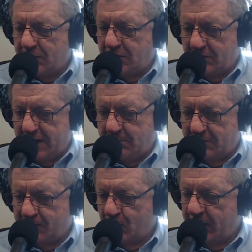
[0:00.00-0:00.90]
you're
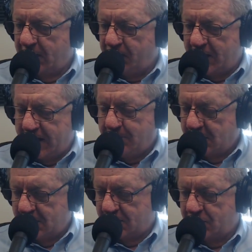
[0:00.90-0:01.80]
aiming for. And if you aim
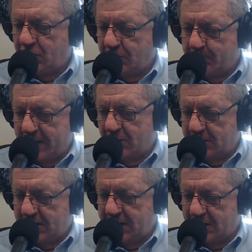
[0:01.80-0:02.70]
at nothing, you're bound
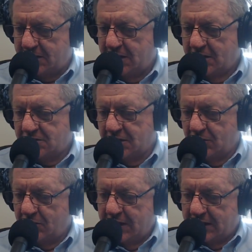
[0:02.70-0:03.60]
to hit it.
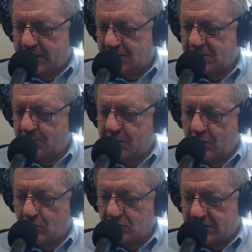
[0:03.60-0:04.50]
So get some
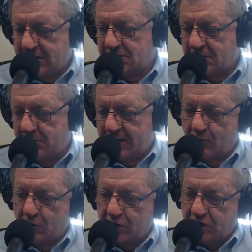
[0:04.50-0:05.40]
goals, get some
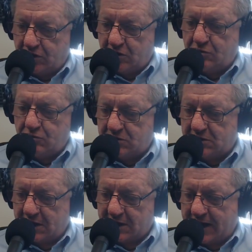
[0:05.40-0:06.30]
network.
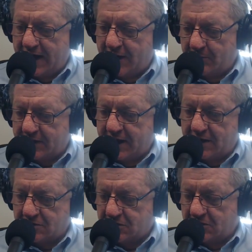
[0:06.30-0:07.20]
Use Kyle
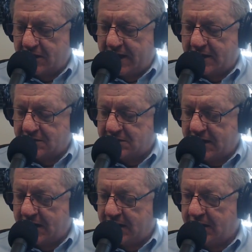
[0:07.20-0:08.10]
McAllister as
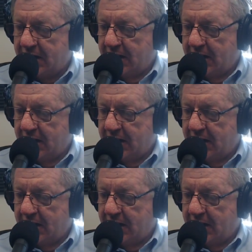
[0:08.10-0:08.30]
a